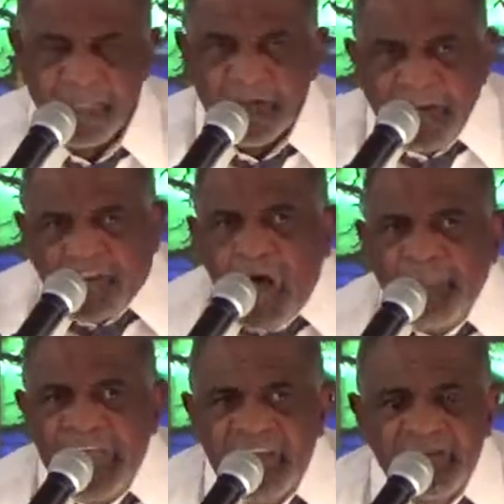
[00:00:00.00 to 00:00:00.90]
they come
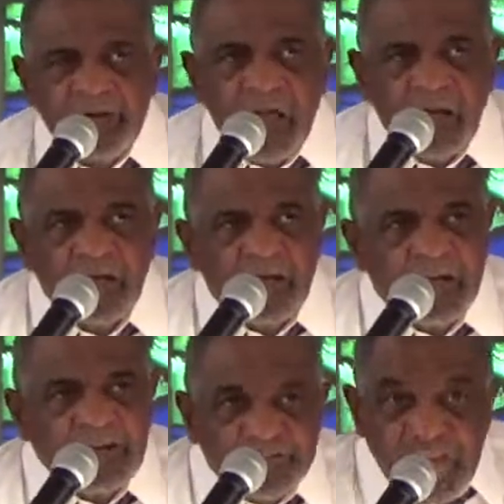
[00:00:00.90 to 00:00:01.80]

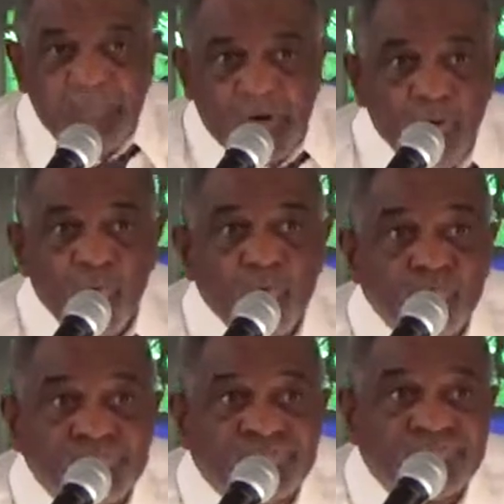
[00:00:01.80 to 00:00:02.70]
in sheep
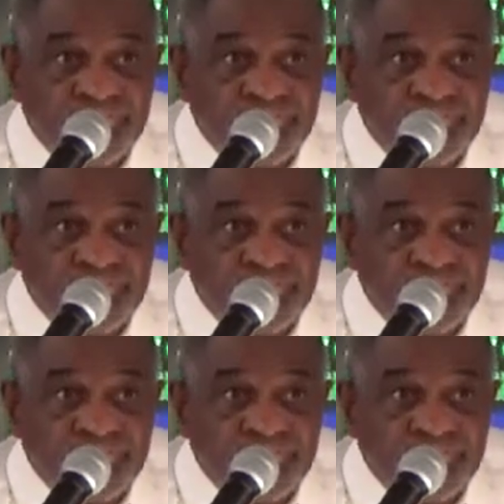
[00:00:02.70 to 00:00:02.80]
clothes.